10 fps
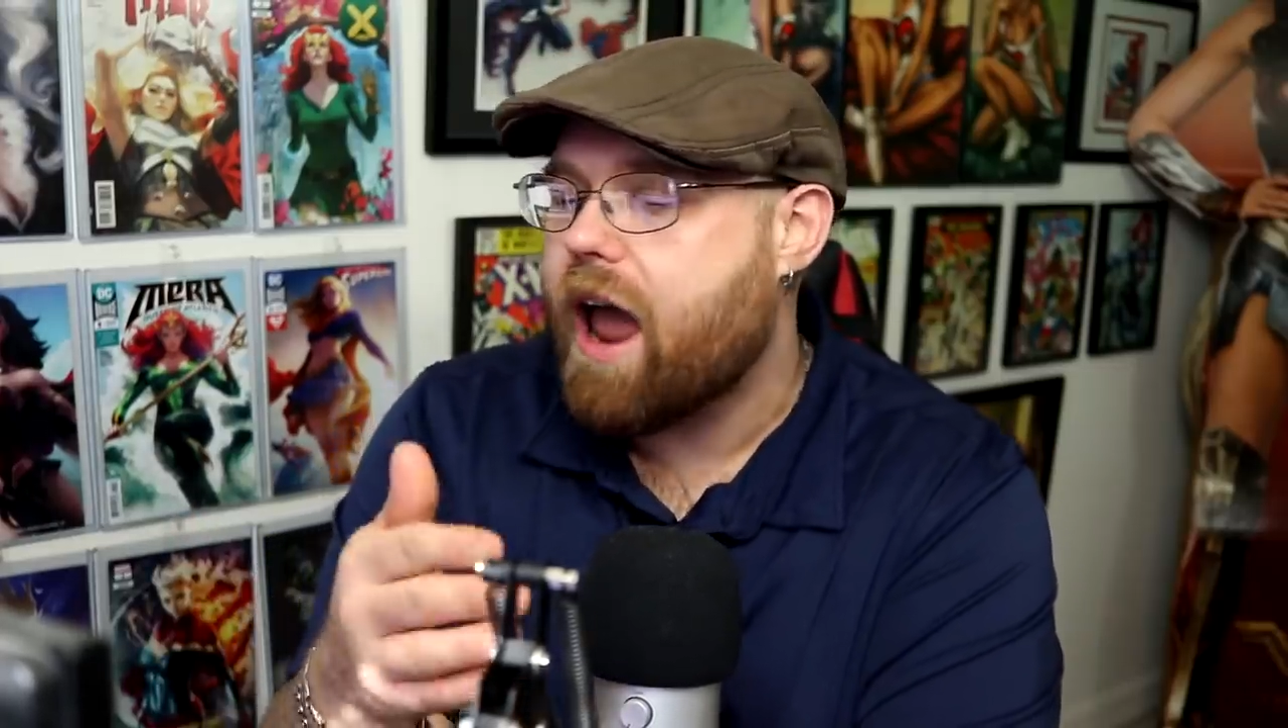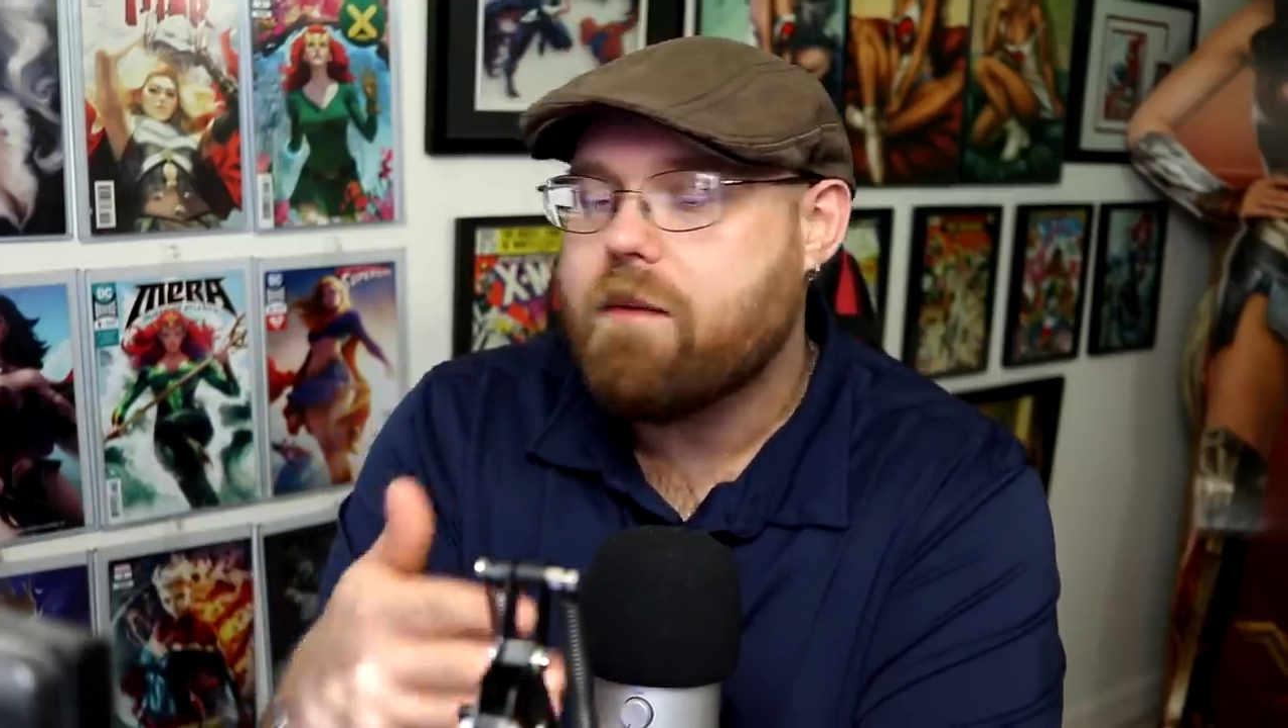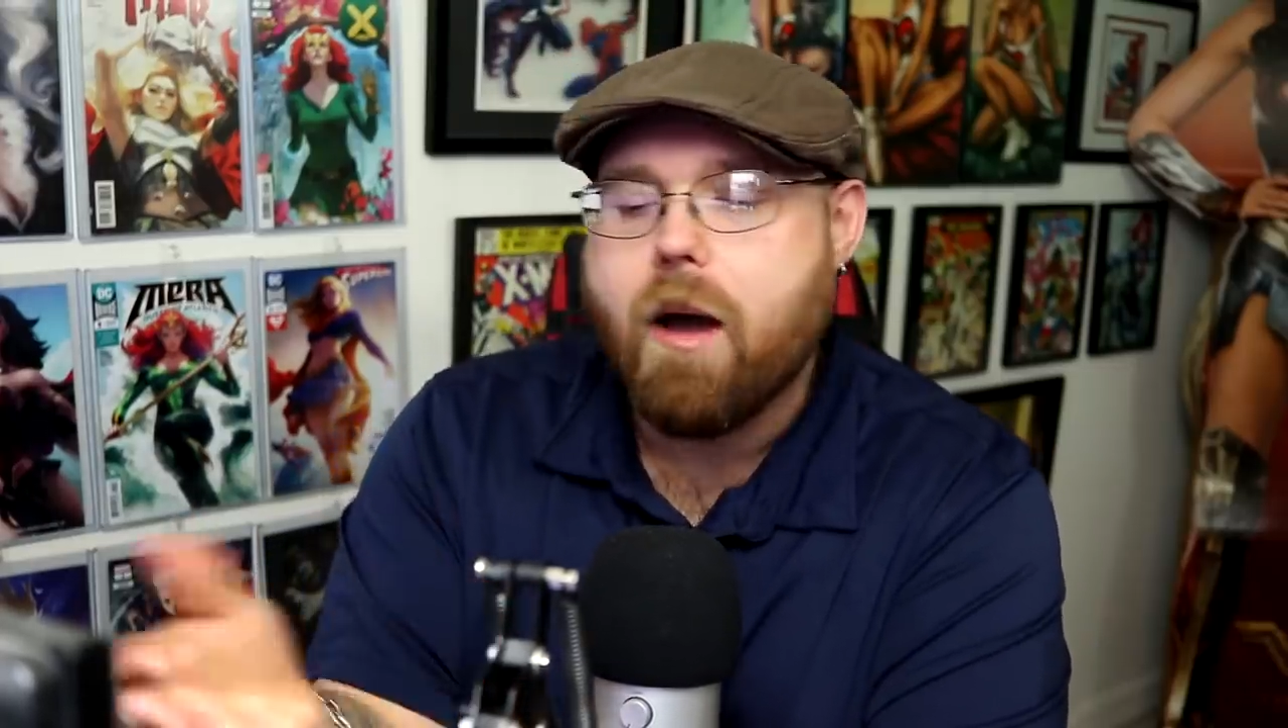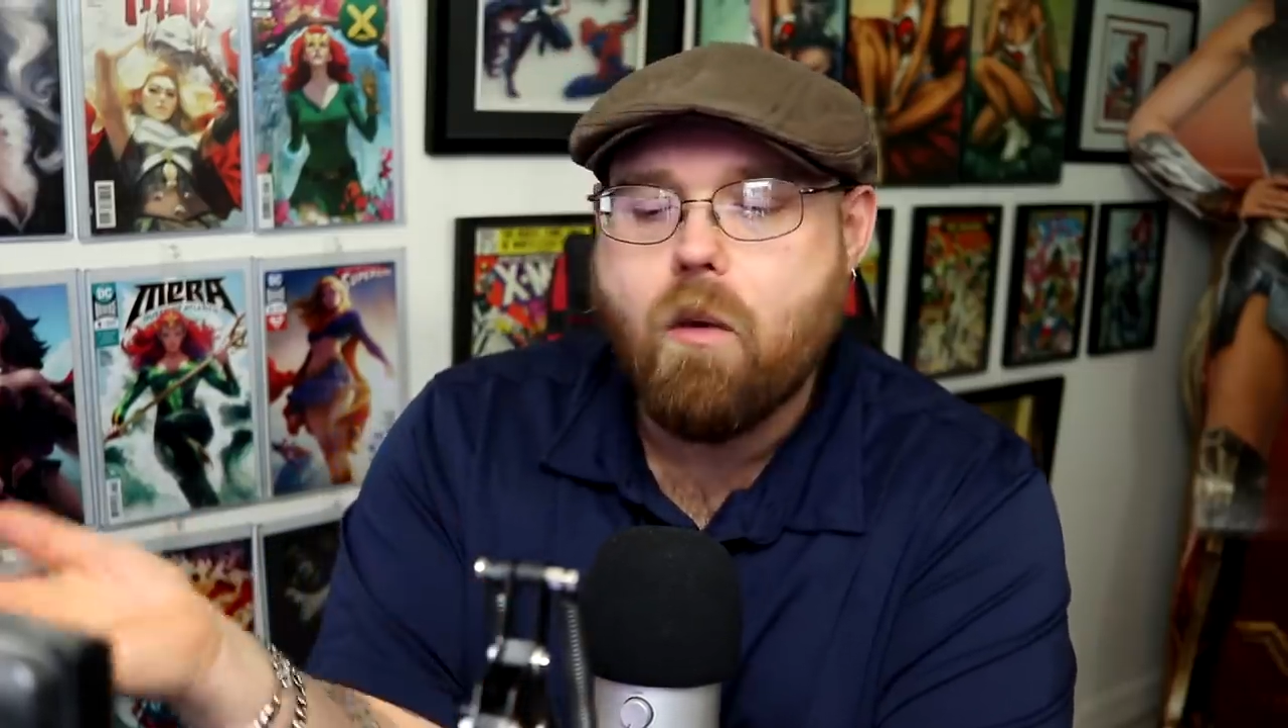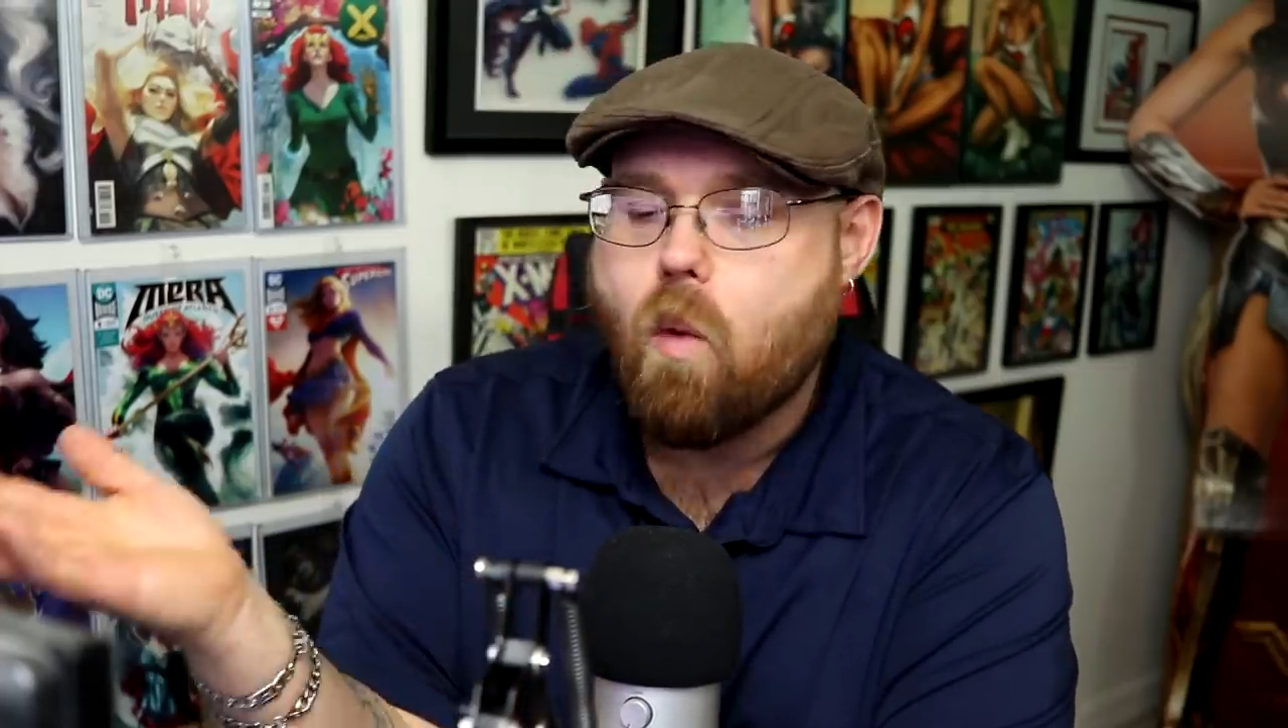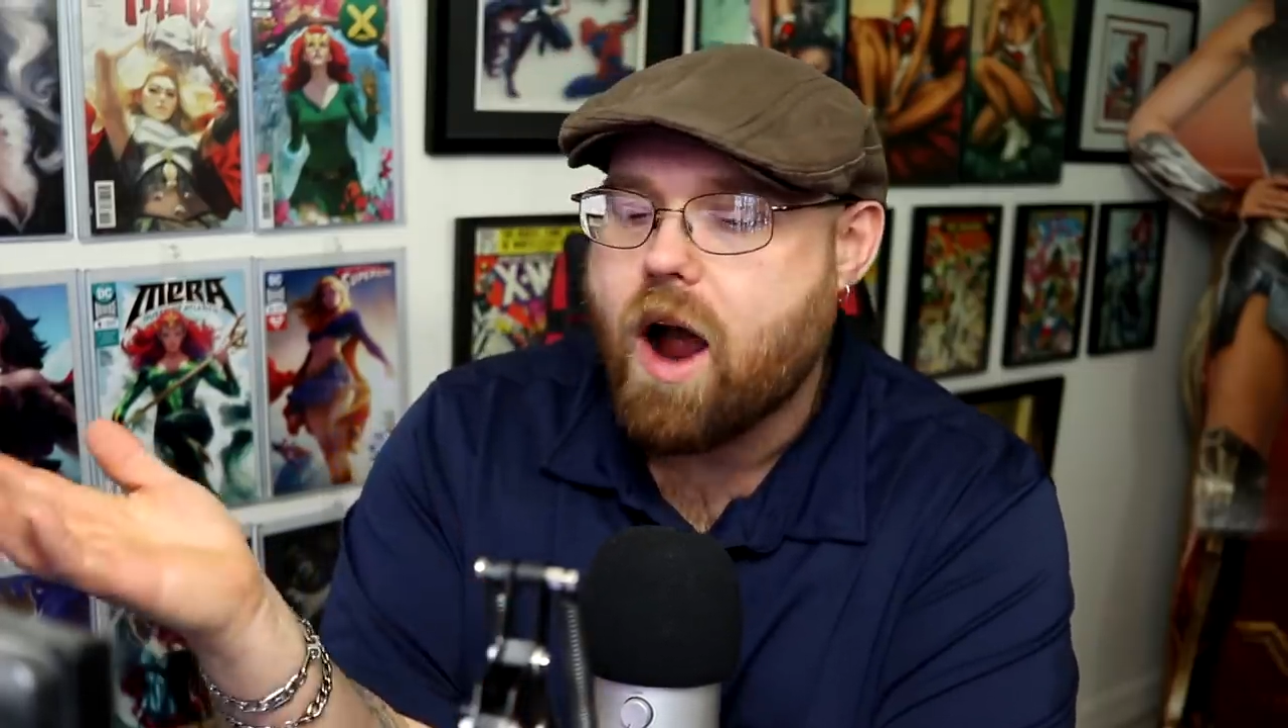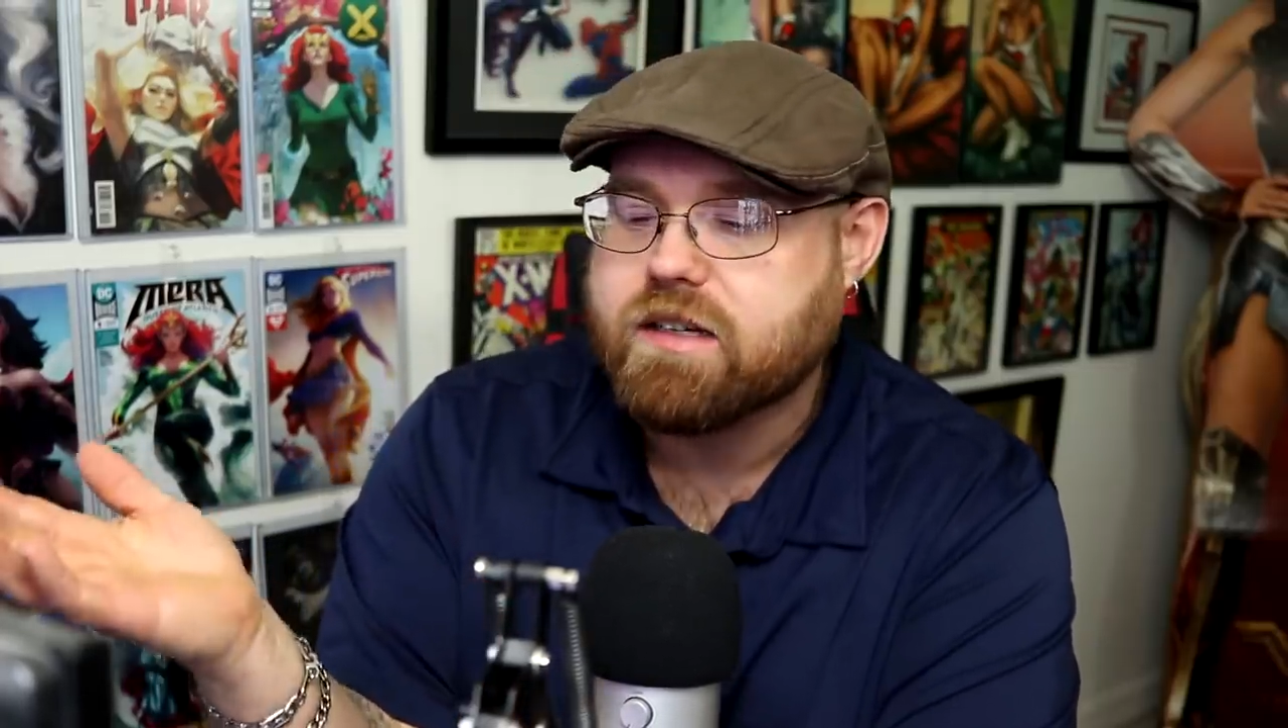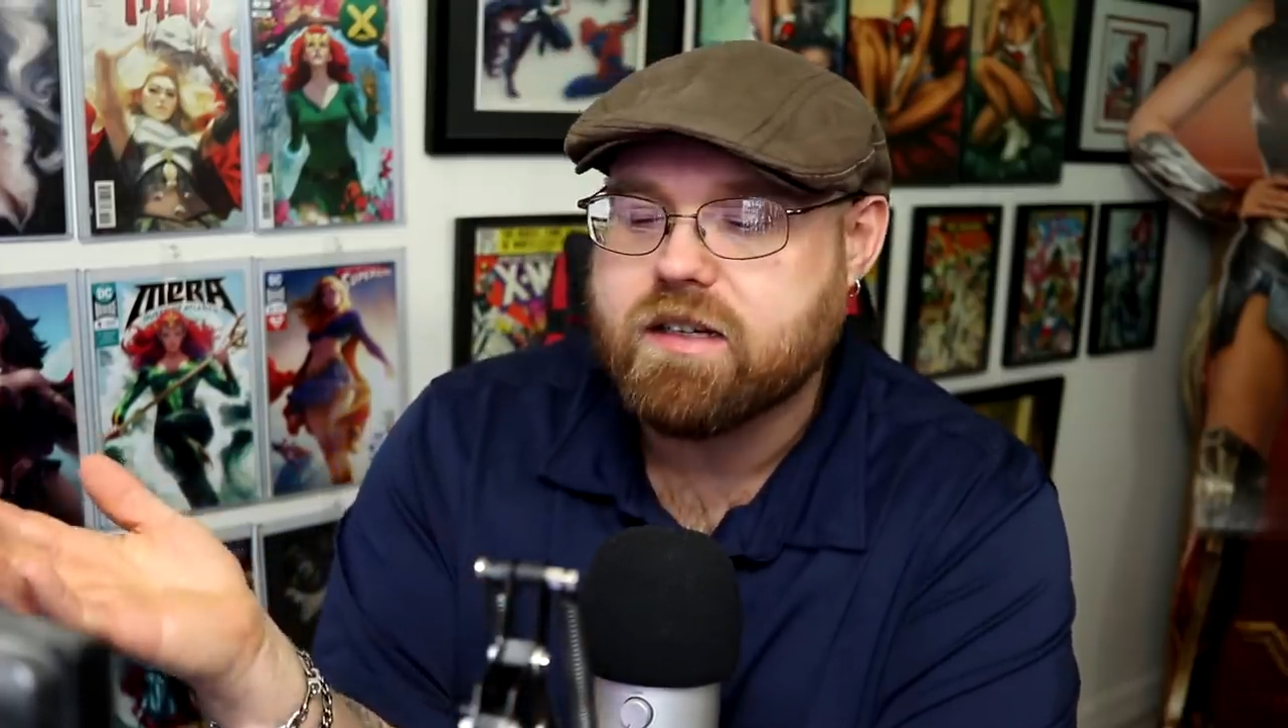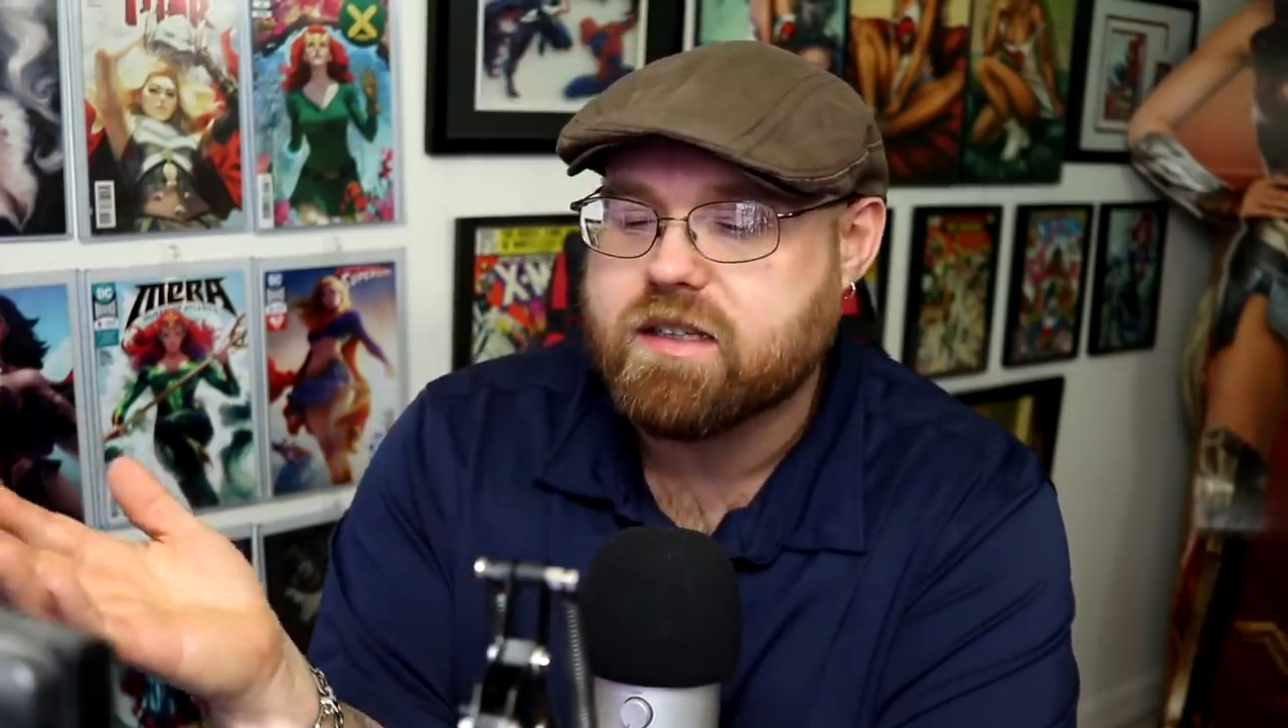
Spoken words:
I'm not watching